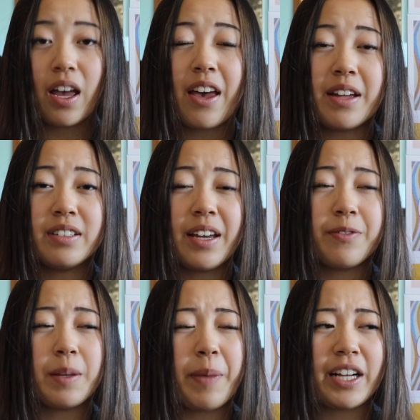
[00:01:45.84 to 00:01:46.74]
And
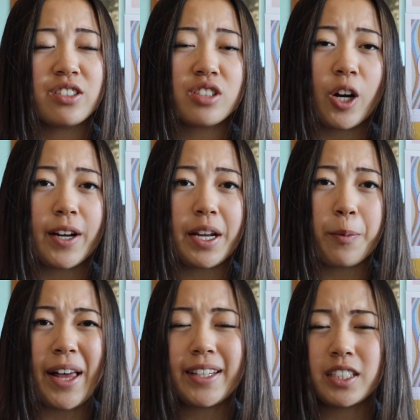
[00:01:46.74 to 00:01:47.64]
if the picture's already
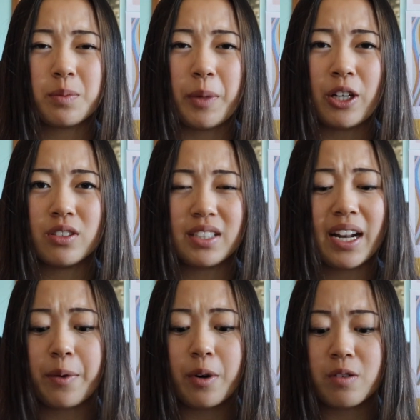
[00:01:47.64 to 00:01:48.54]
well exposed, then
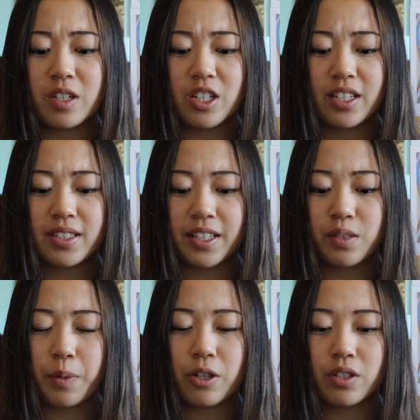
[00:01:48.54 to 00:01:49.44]
I won't adjust the
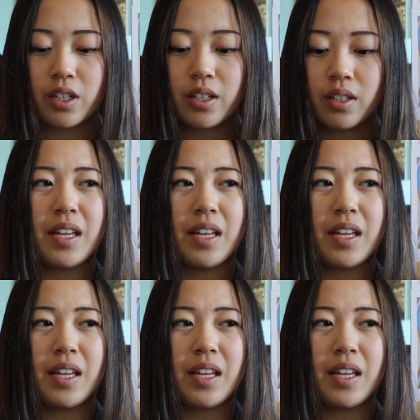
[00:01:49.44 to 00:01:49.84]
exposure.